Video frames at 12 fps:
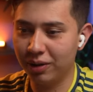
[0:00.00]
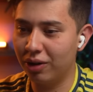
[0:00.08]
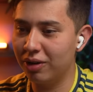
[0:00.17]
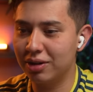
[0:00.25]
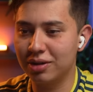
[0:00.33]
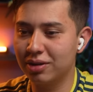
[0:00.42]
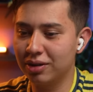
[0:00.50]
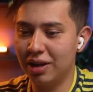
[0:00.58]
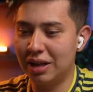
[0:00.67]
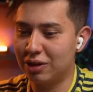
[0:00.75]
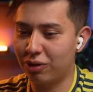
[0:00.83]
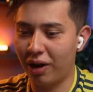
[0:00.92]
you know,
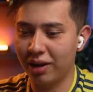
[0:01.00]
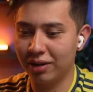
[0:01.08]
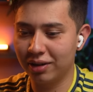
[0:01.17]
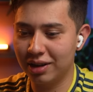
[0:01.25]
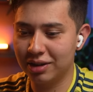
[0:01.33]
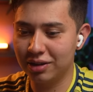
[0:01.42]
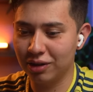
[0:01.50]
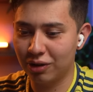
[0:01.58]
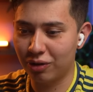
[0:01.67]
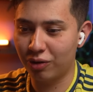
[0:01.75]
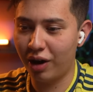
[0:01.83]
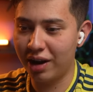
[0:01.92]
it's great. This is a
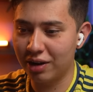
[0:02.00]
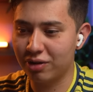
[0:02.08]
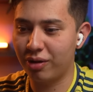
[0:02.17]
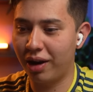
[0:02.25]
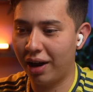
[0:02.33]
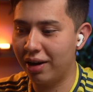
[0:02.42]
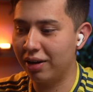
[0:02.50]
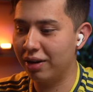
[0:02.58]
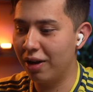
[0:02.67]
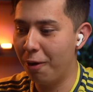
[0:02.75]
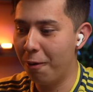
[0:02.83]
great, great edit.